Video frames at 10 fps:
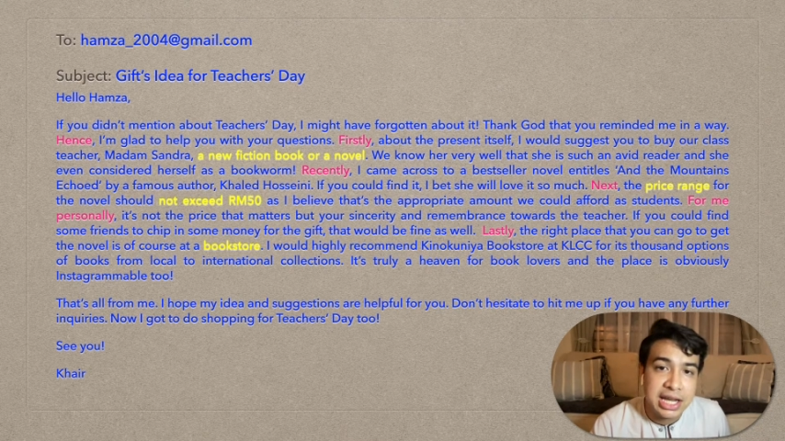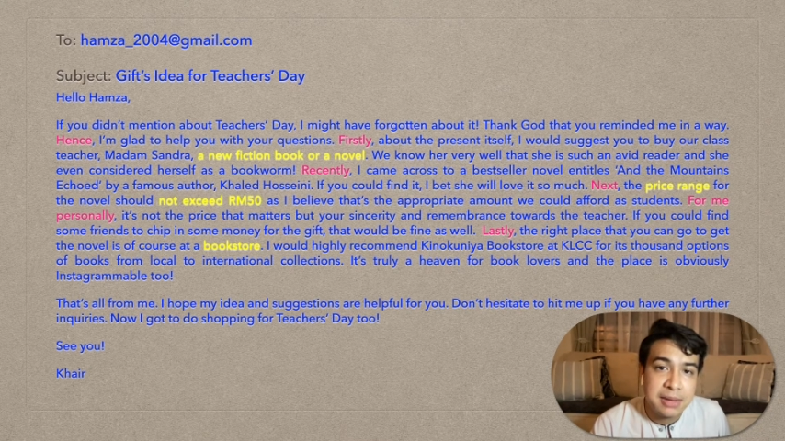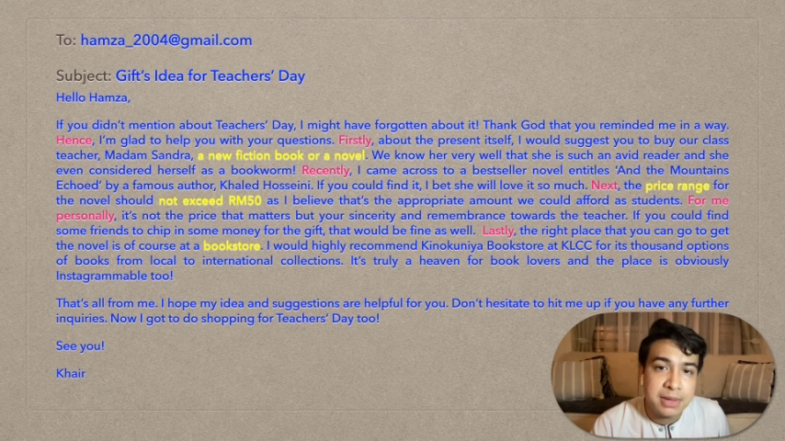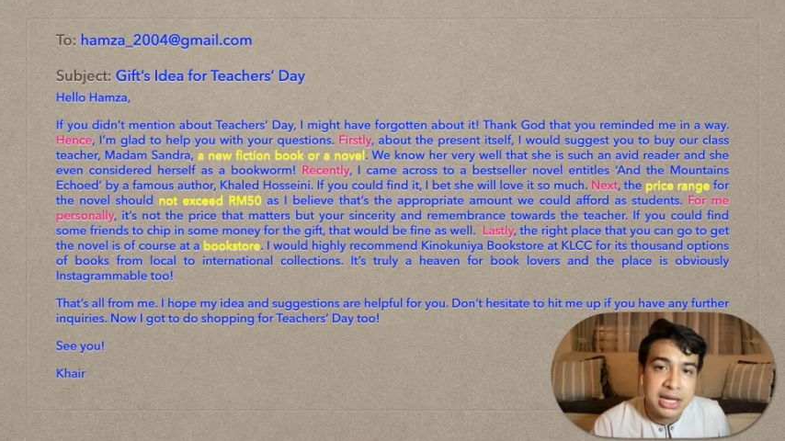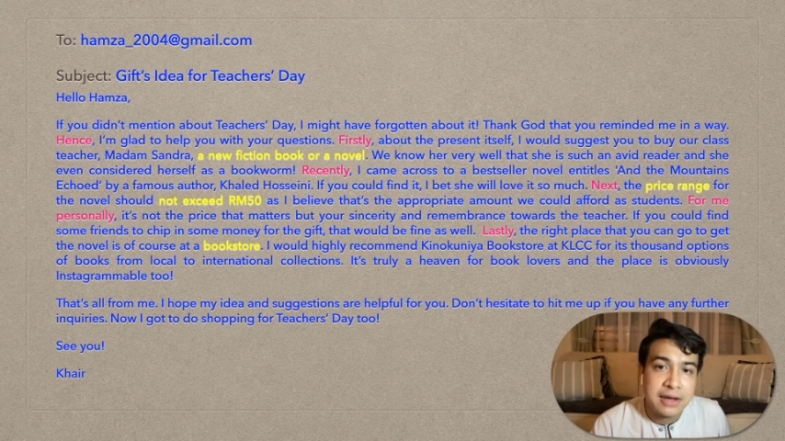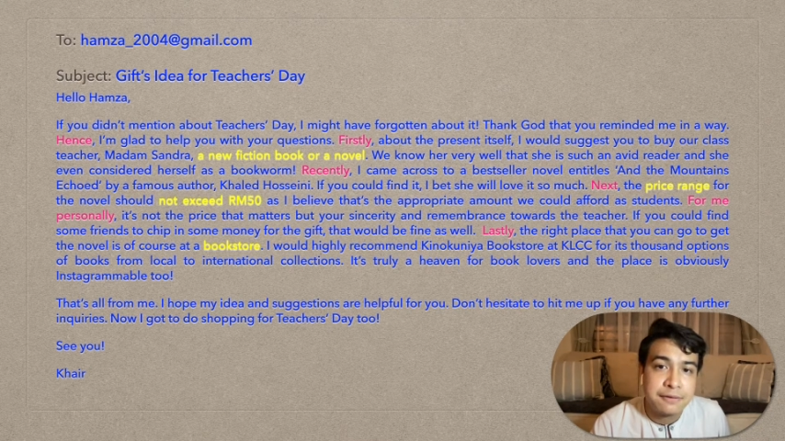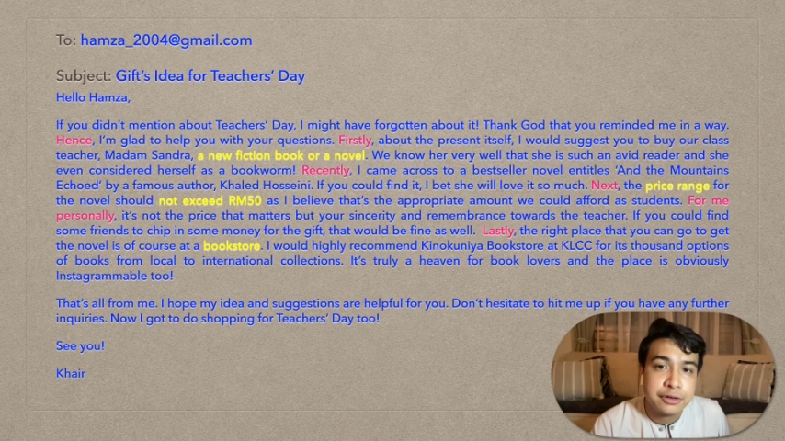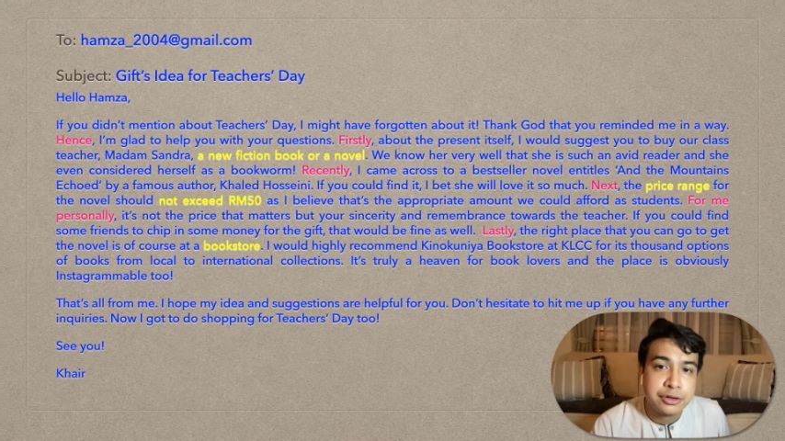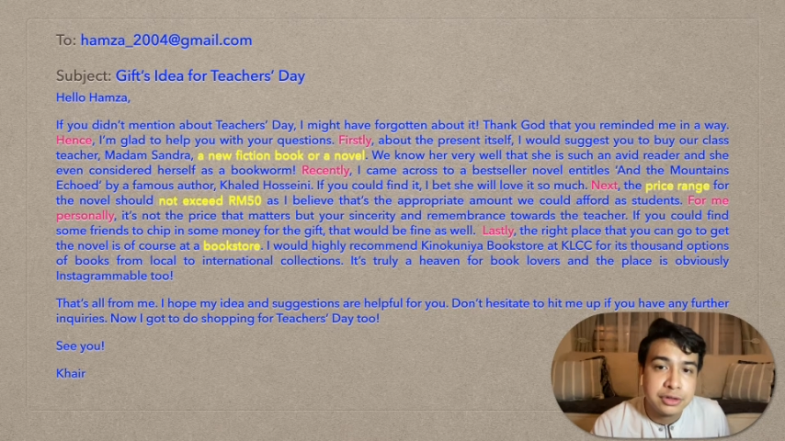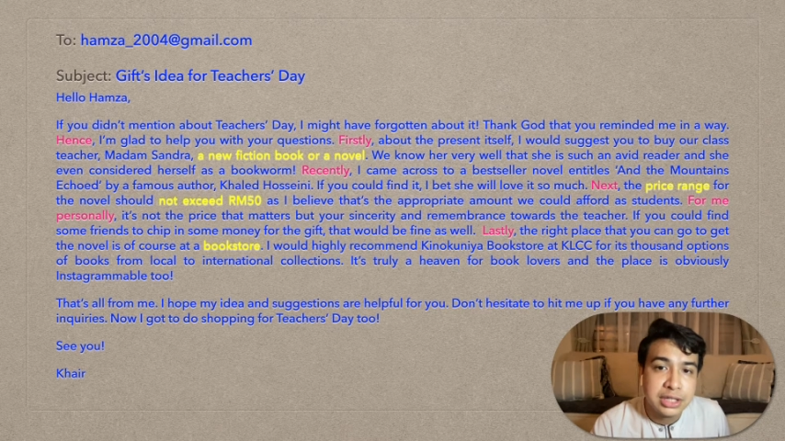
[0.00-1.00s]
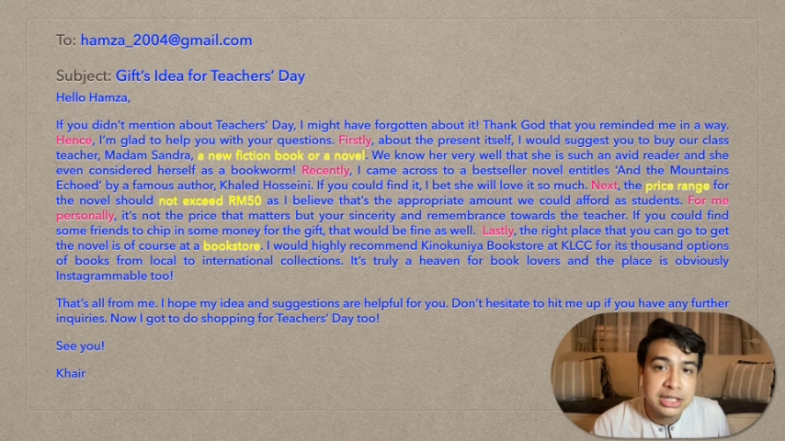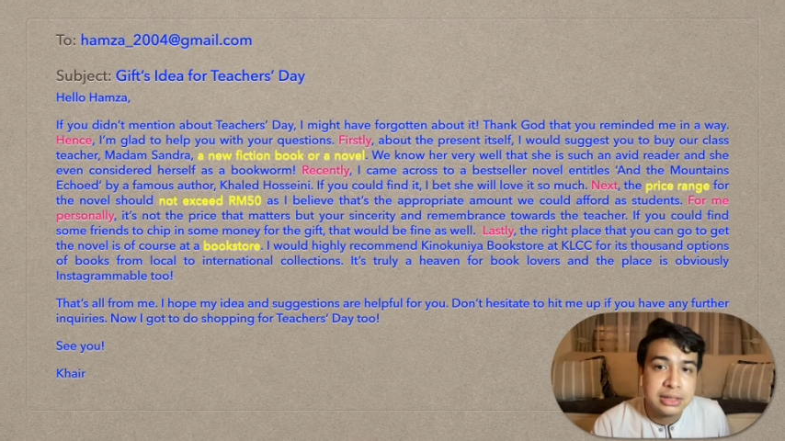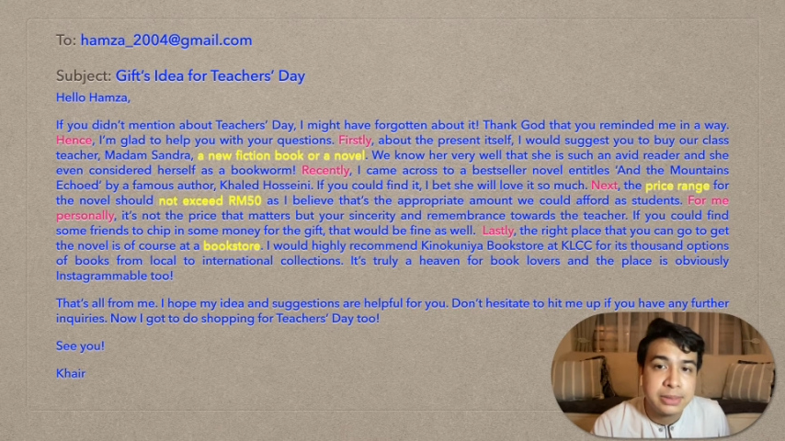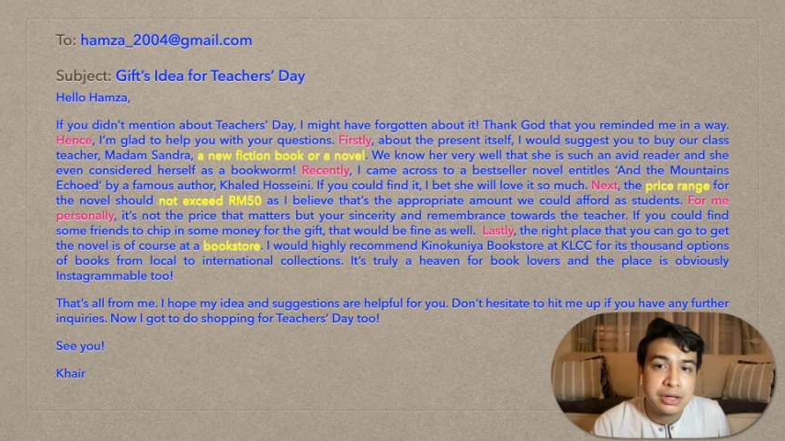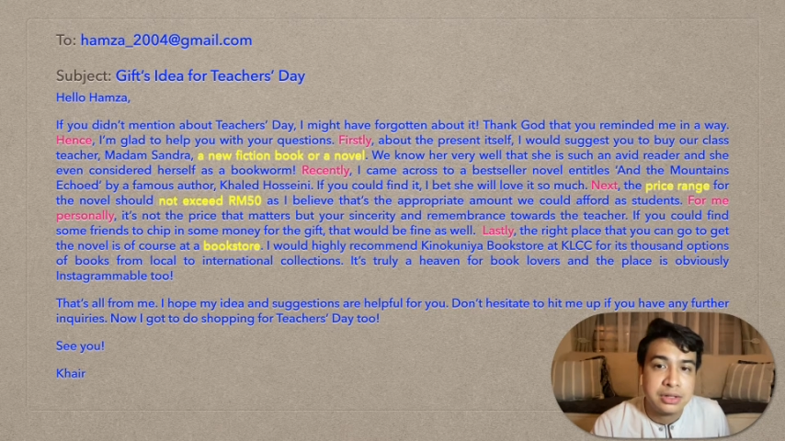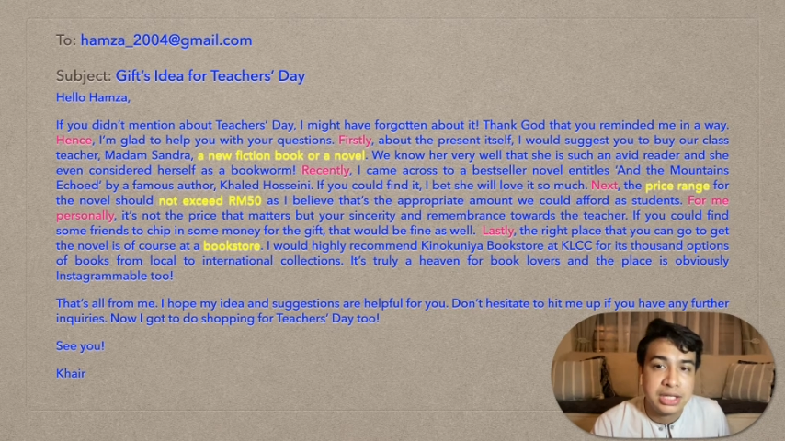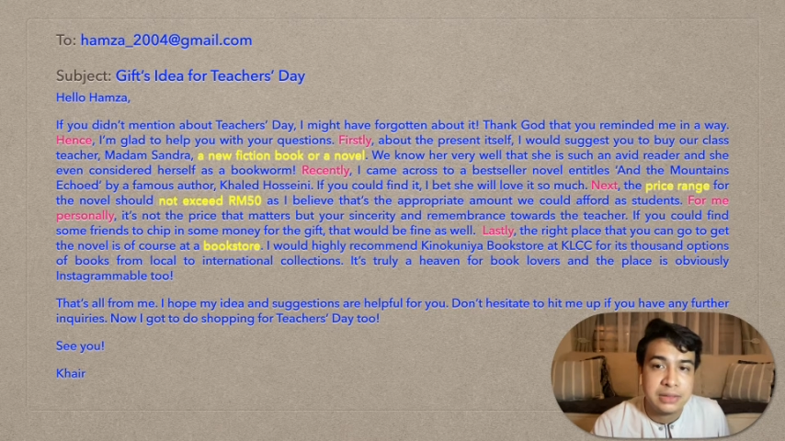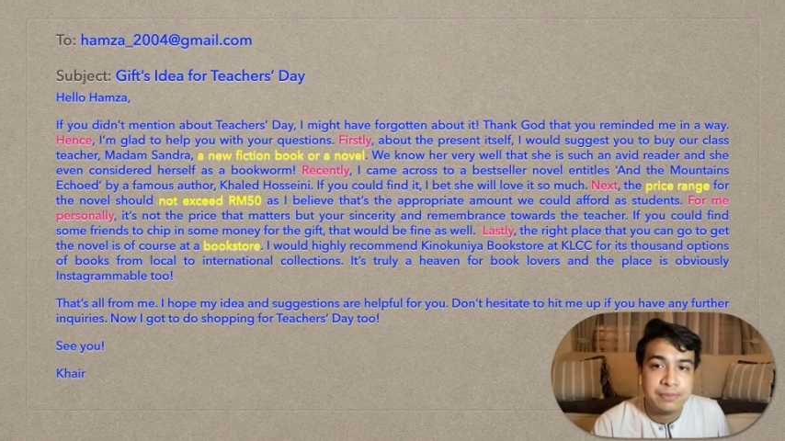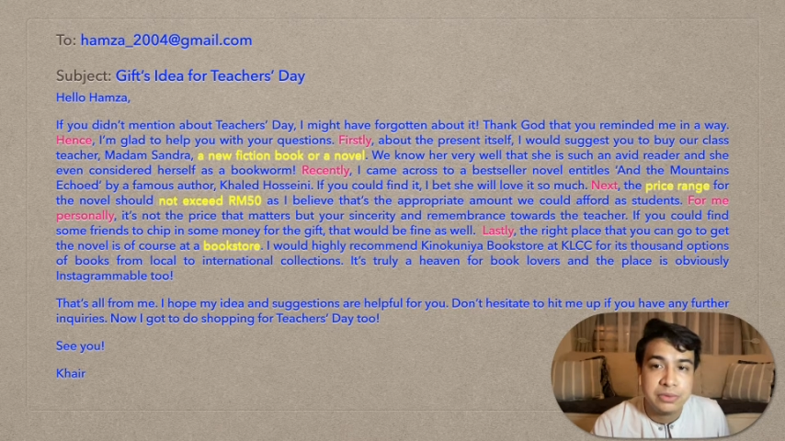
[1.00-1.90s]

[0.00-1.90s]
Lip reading: I might have forgotten about it.